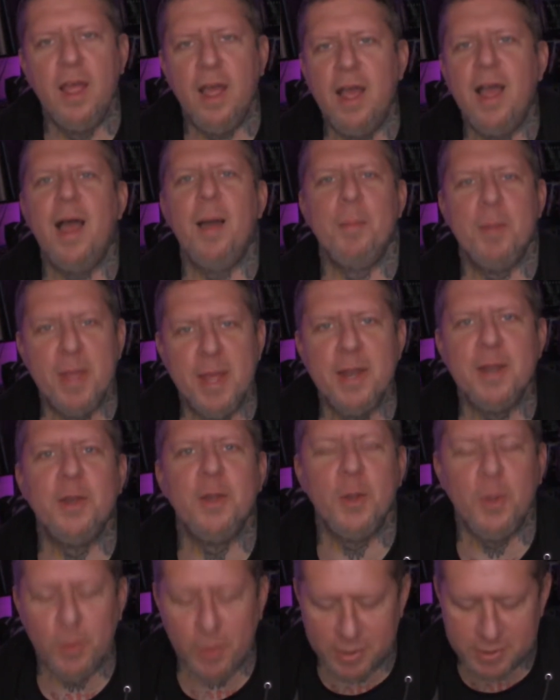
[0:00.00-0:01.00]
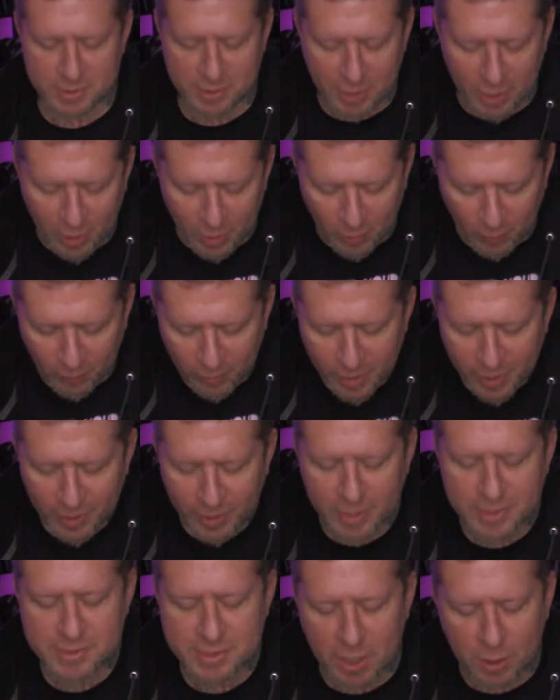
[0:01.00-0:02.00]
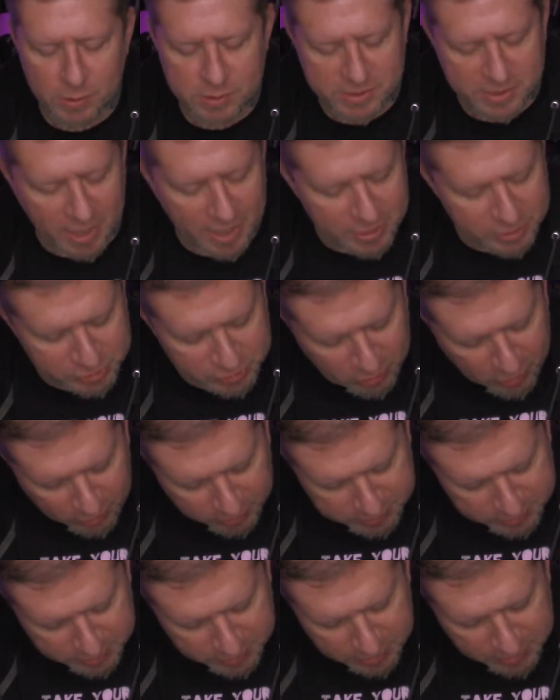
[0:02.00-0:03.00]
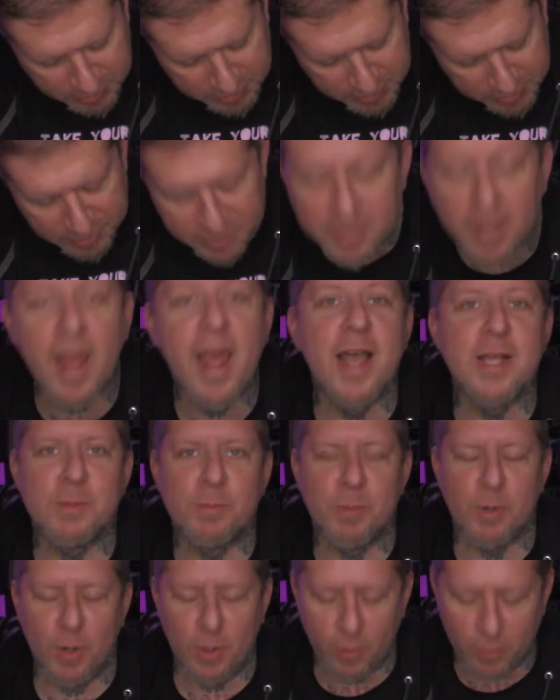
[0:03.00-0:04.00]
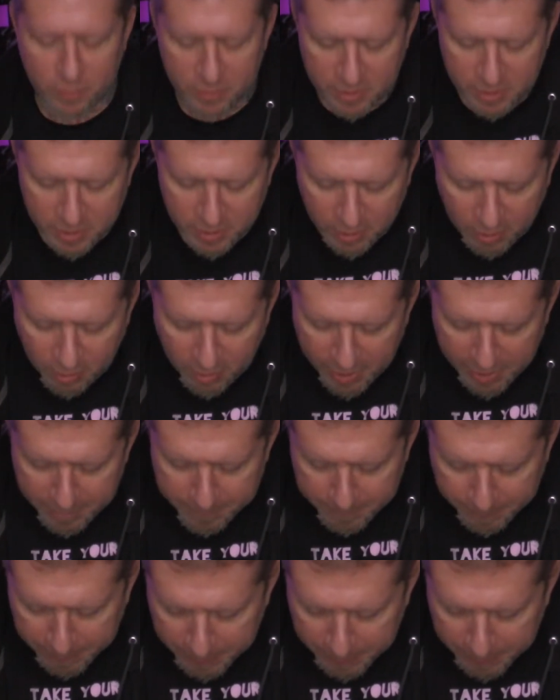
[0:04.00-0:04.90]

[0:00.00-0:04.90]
I'm in, dude. Let's go. Let's go, Sky Sharks. Yes, bro. All right.